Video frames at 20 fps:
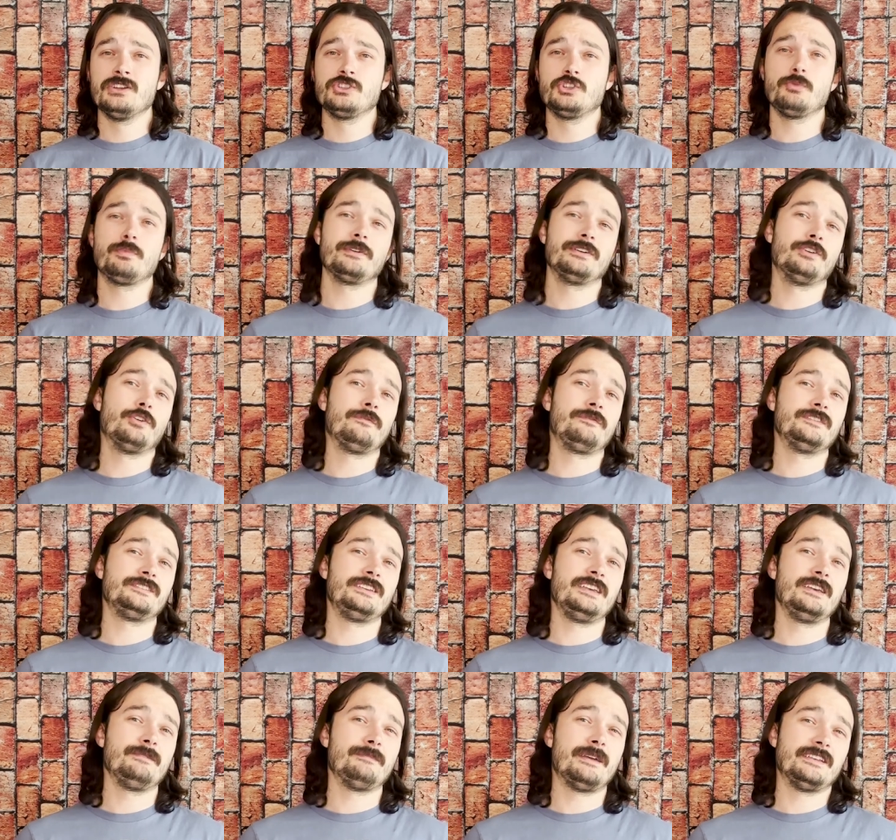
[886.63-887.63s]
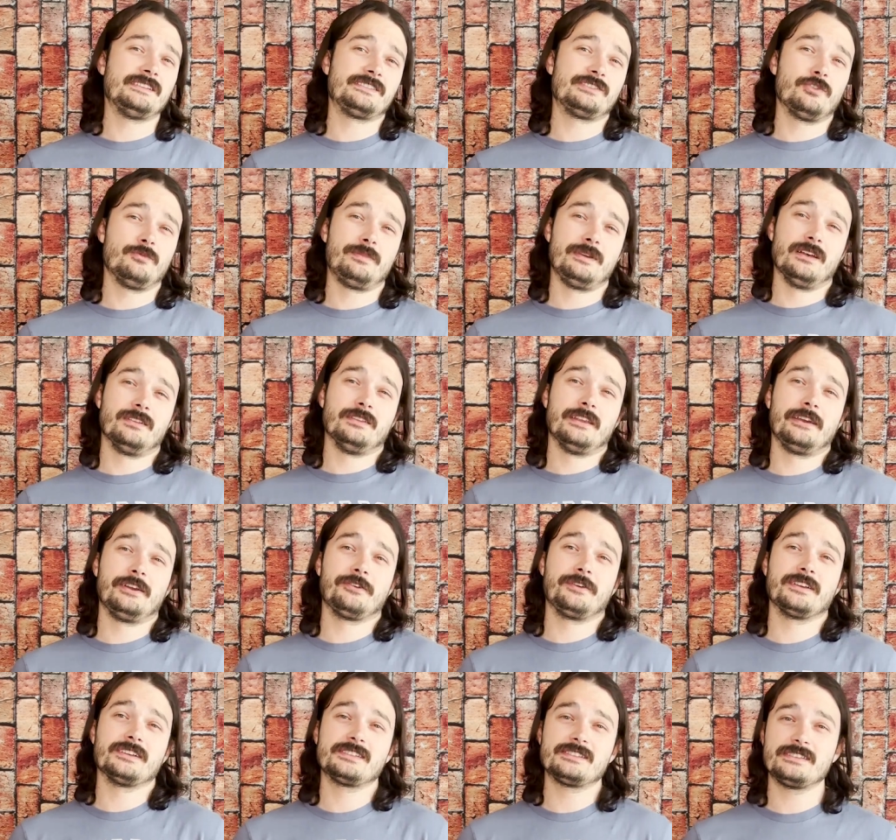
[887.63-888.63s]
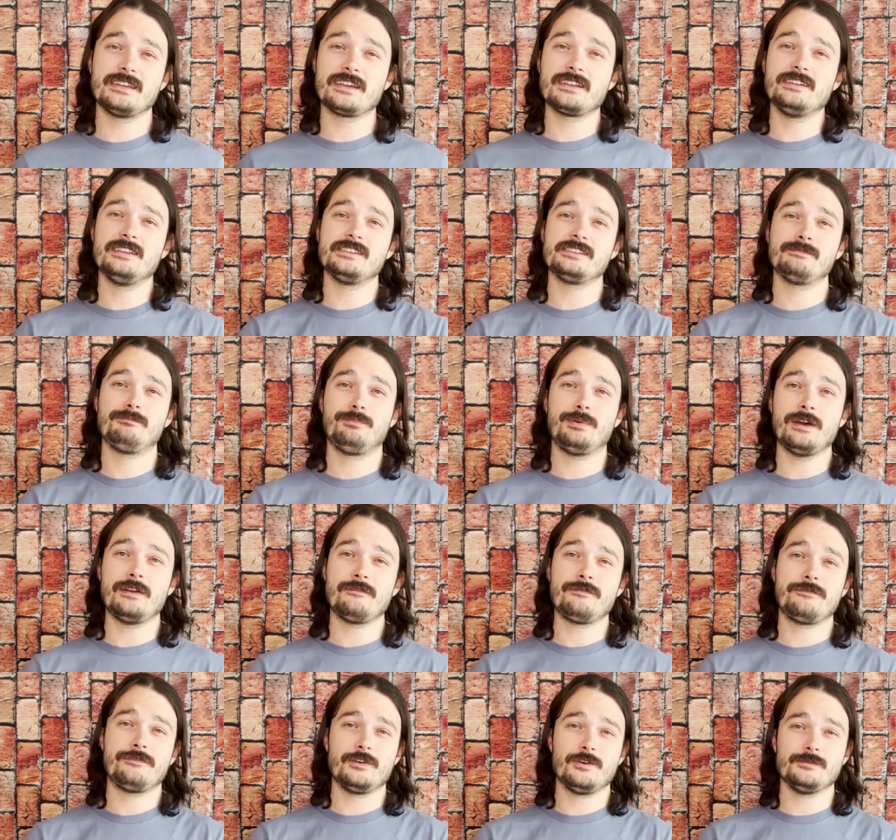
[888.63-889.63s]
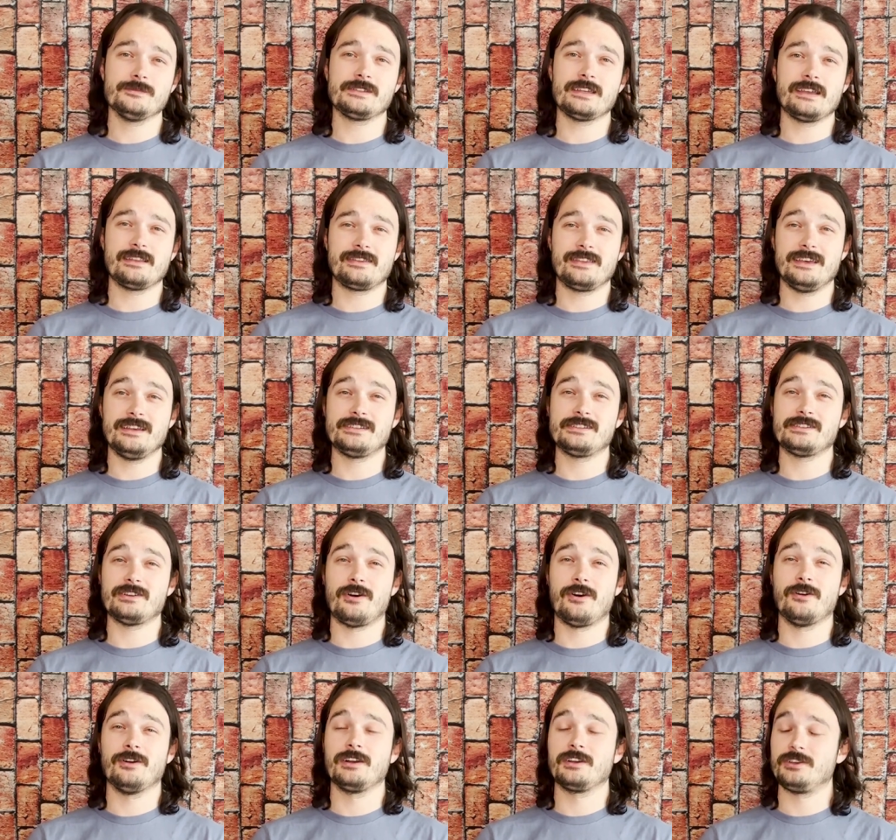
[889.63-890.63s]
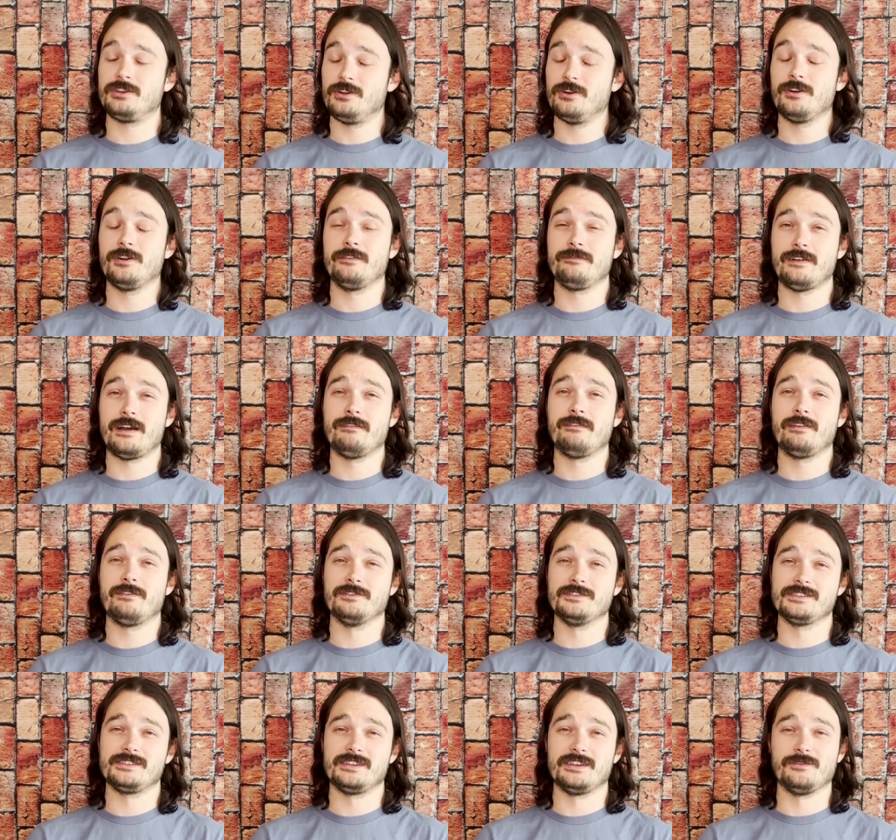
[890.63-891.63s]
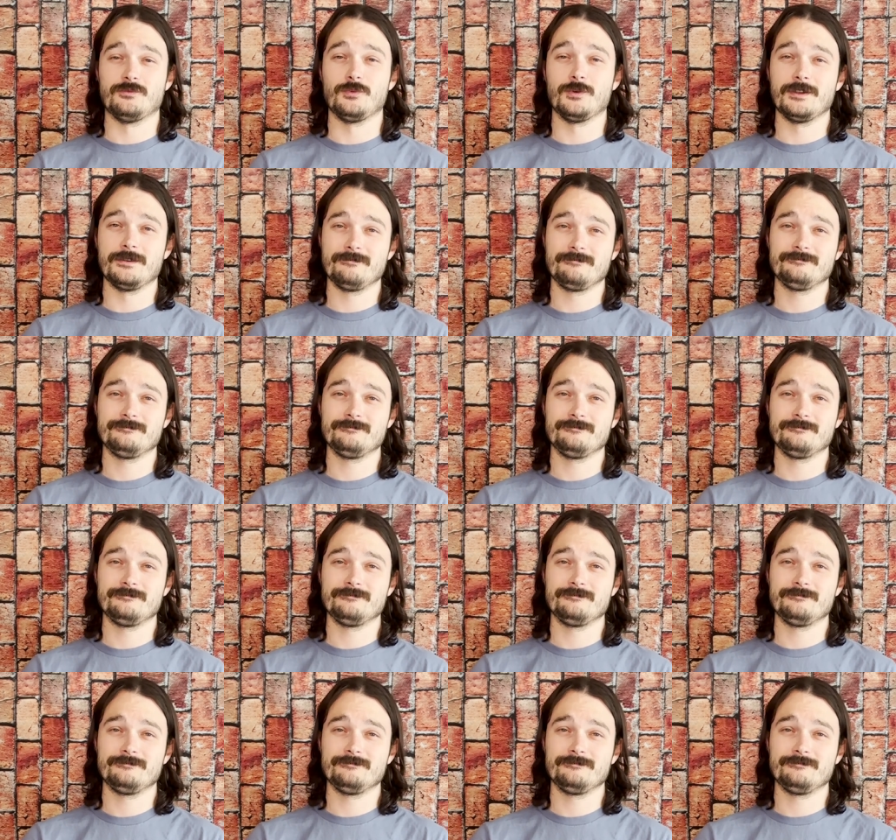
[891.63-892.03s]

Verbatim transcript: Superhero fatigue may still be a lingering sickness, but films like this are a cure if I've ever seen one.